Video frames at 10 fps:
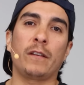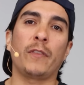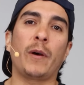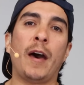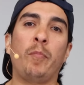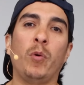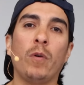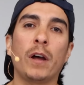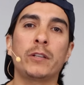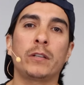it on the Apple
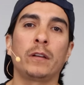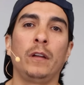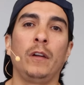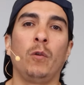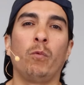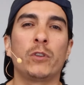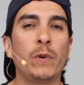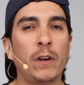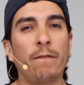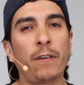Watch. Once
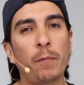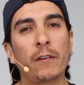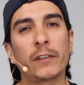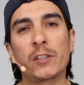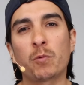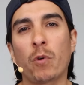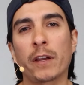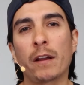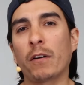we confirm everything's working,